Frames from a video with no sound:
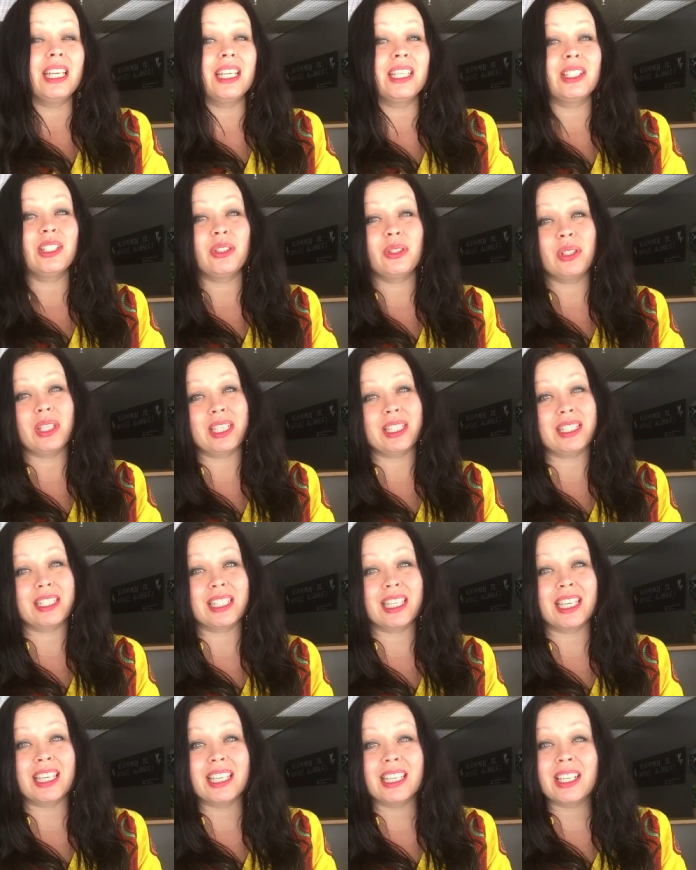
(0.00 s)
into his
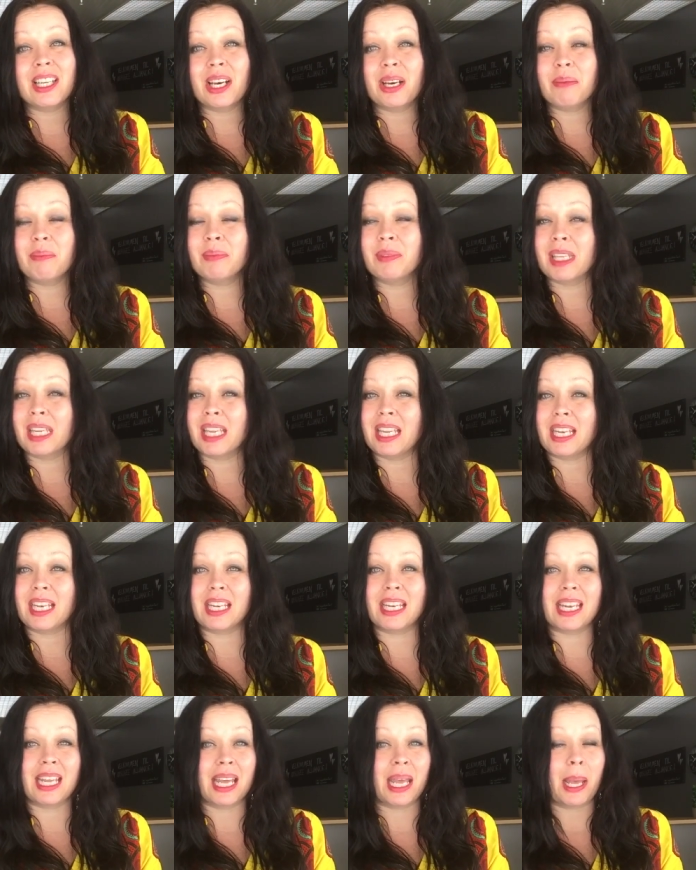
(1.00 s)
kingdom
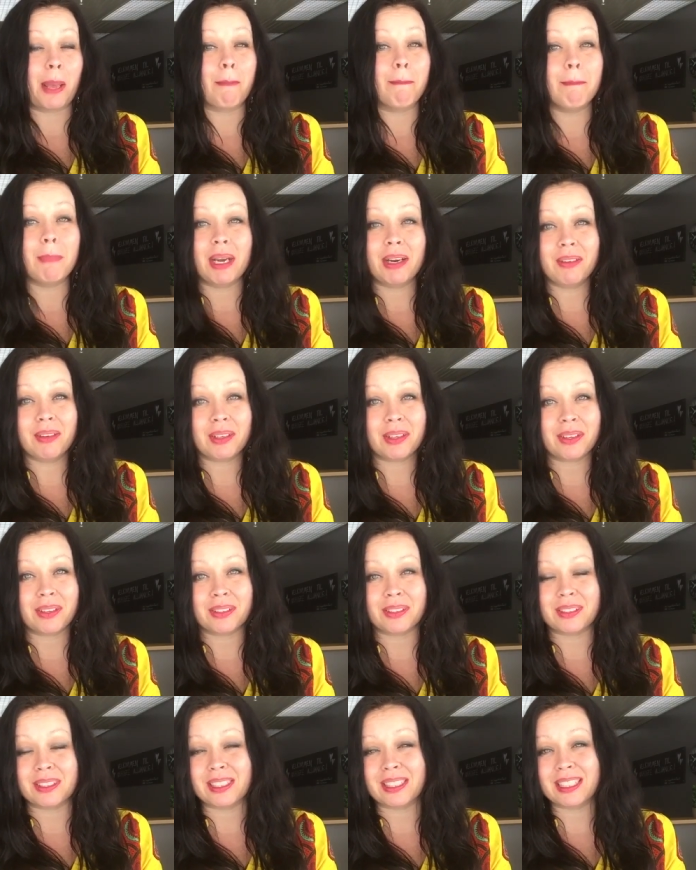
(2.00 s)
in
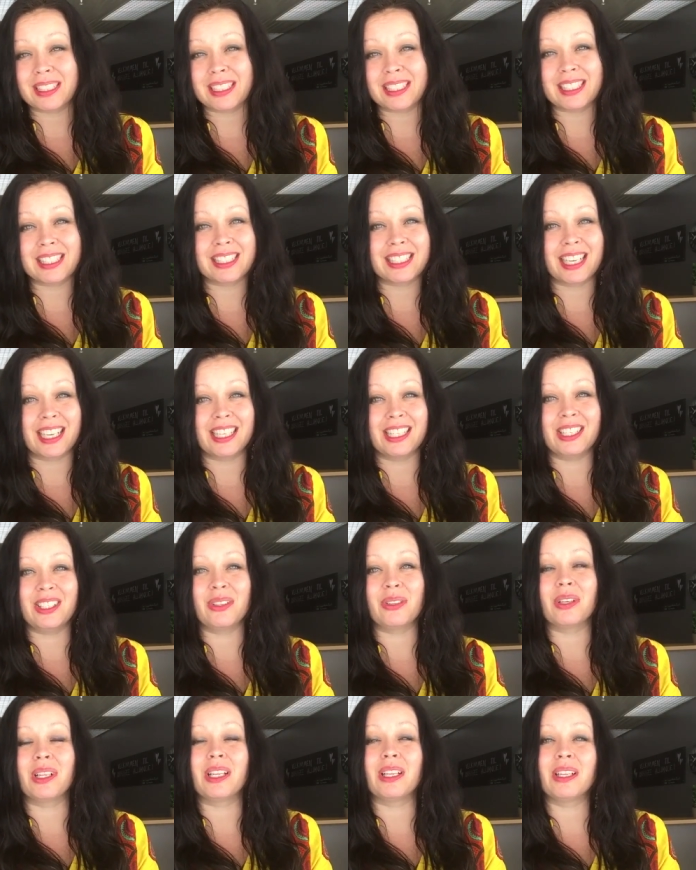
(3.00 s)
miracles, and
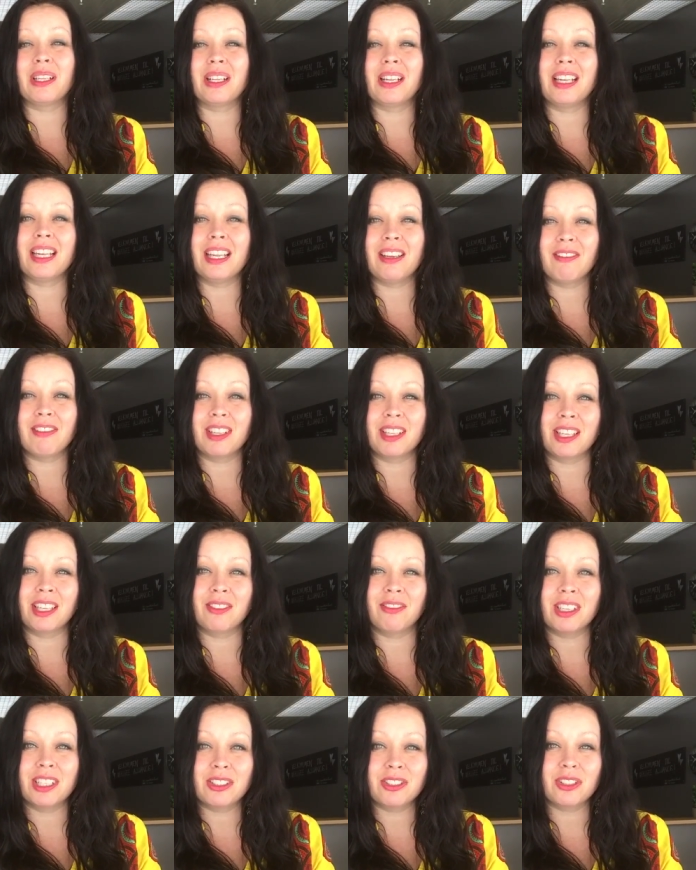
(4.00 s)
you'll live an
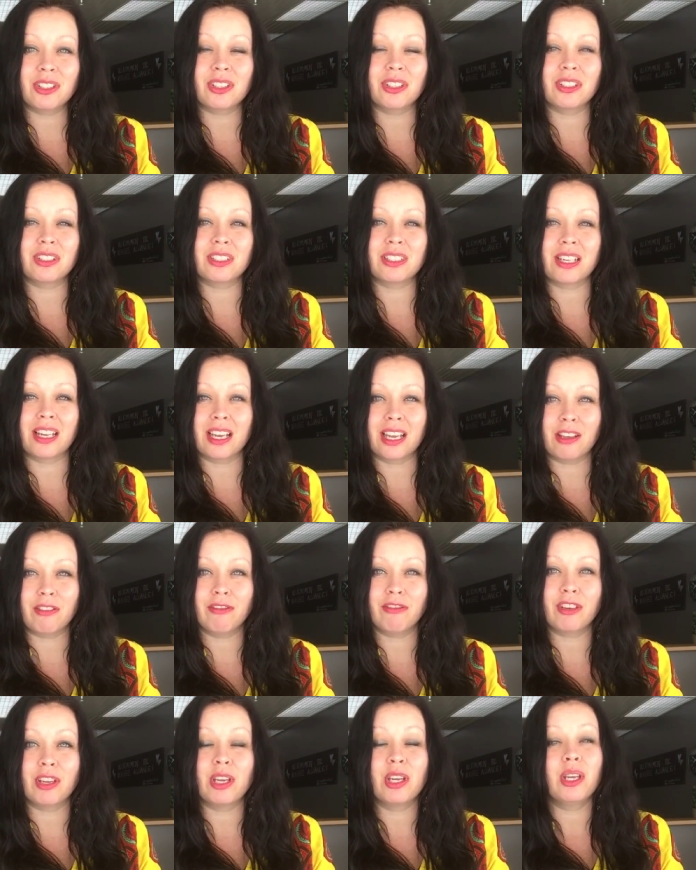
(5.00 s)
adventurous
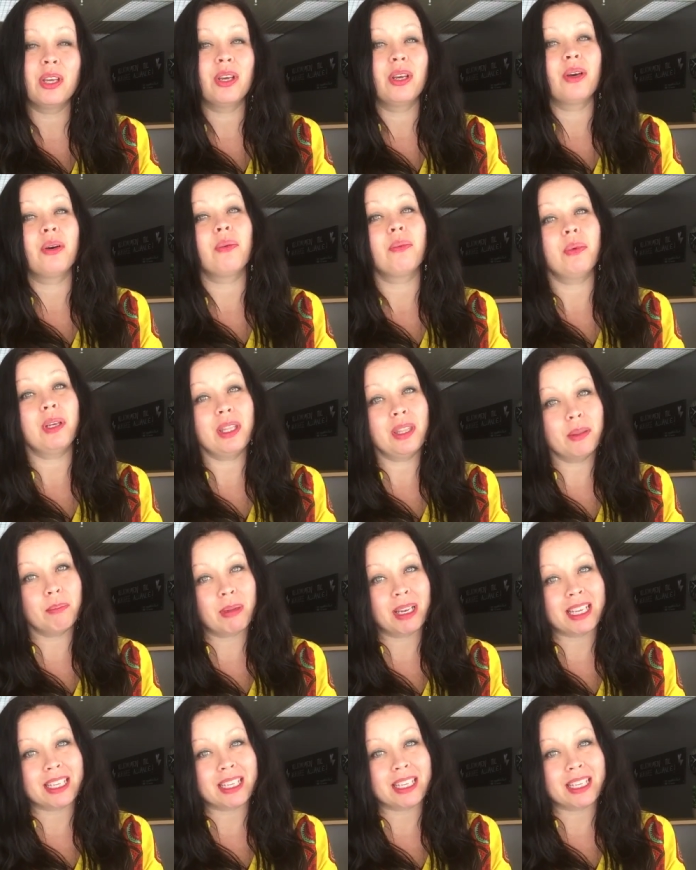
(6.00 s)
life with